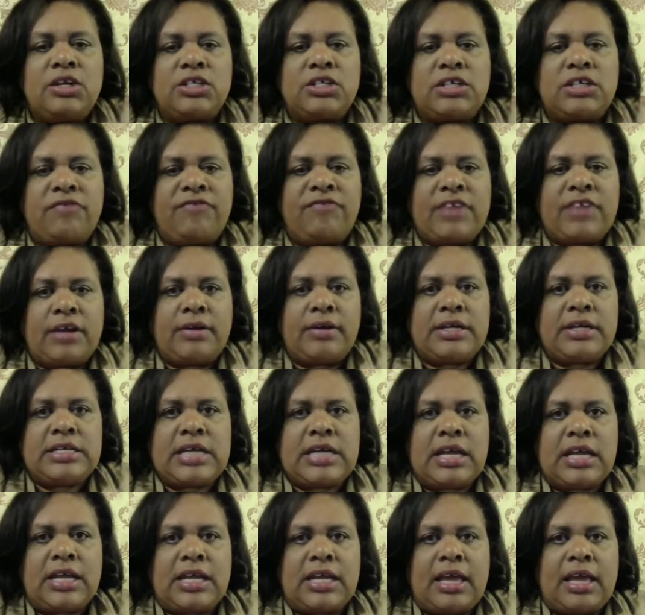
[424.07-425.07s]
There's a
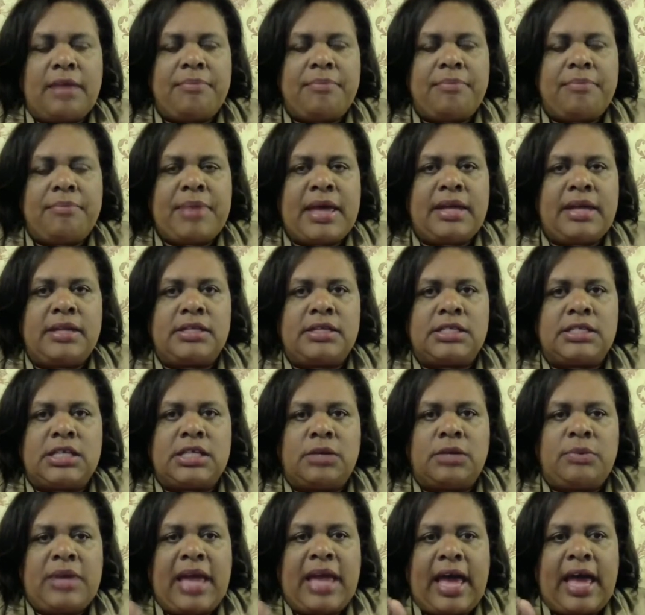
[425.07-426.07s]
very delicate
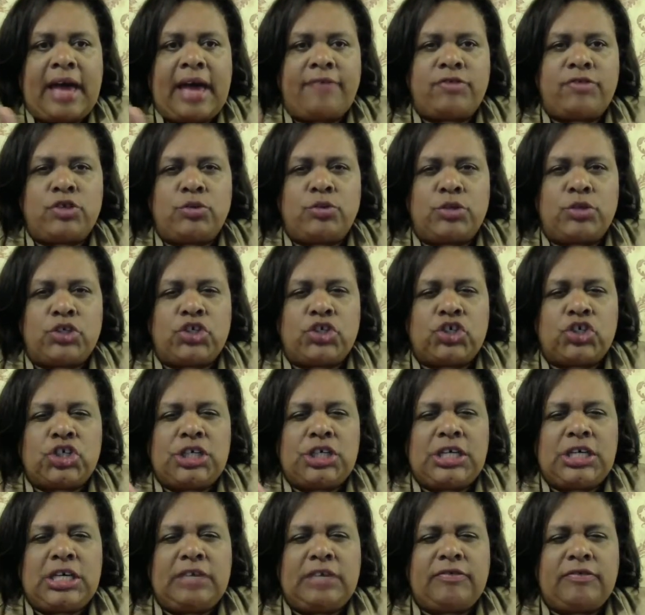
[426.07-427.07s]
balance that we have to
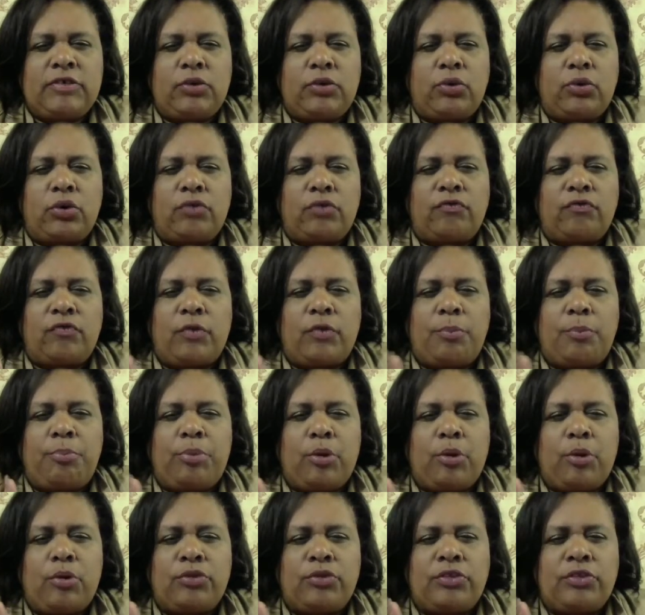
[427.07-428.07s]
achieve in order for
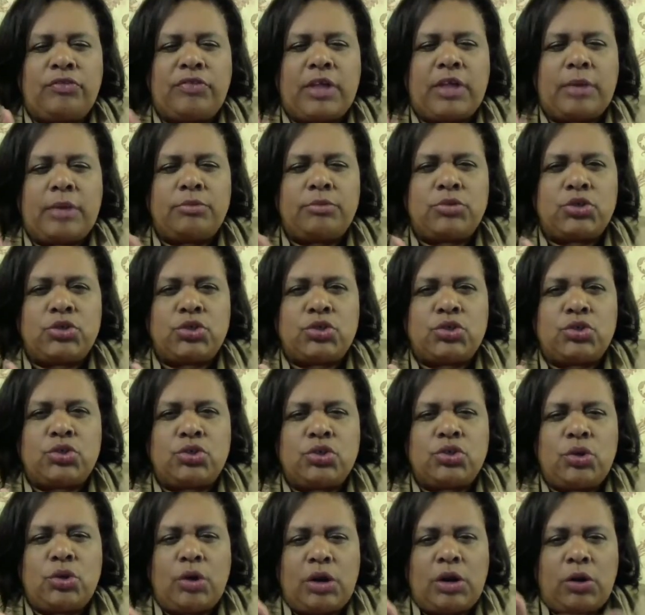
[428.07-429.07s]
both of them,
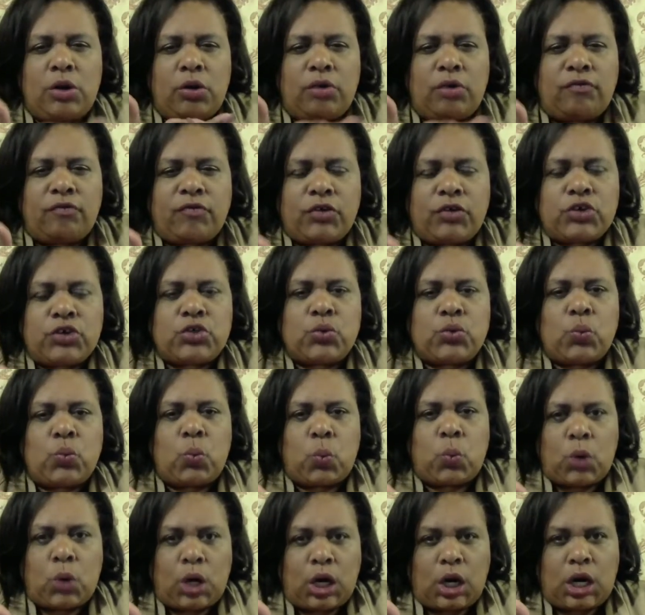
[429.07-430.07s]
in order for it to
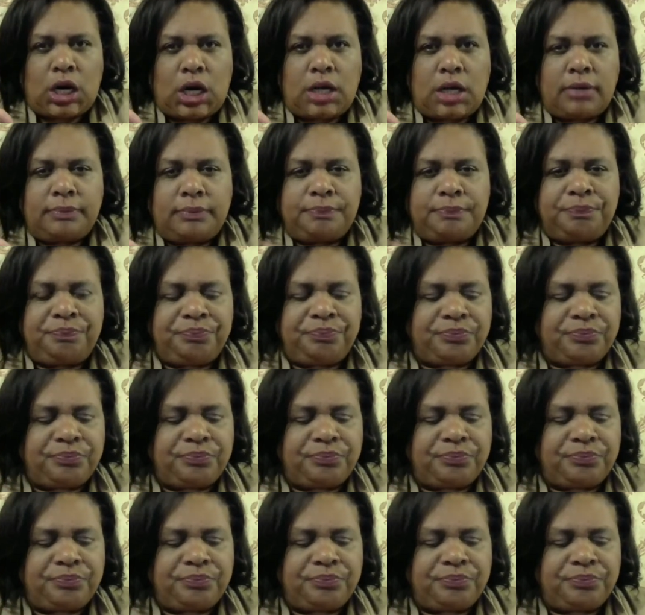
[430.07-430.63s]
work.